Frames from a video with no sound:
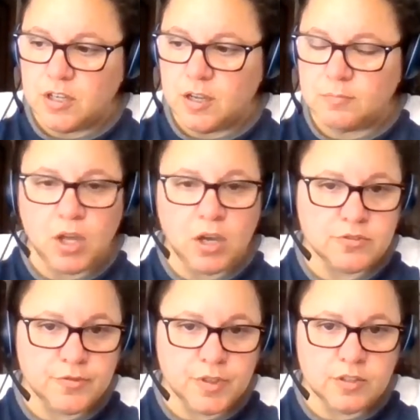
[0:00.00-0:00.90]

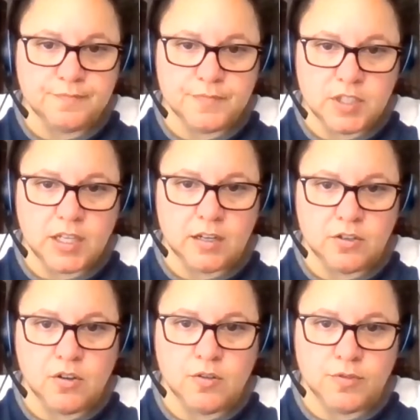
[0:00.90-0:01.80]
Laundreville to
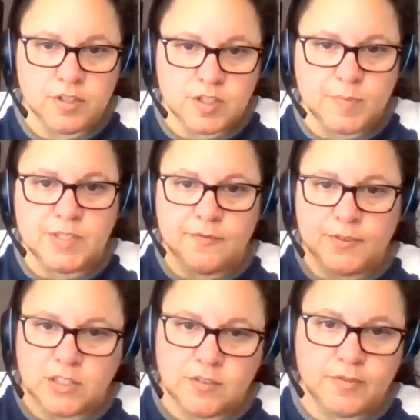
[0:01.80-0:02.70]
kind of go over the
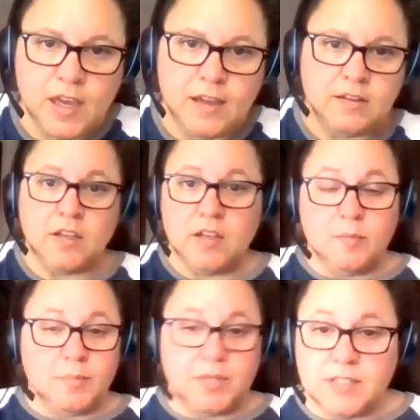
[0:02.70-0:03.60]
specifics of that.
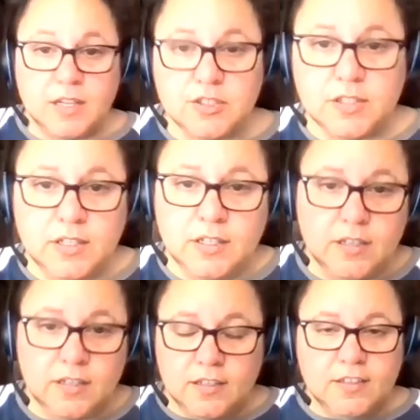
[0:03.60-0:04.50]
But essentially,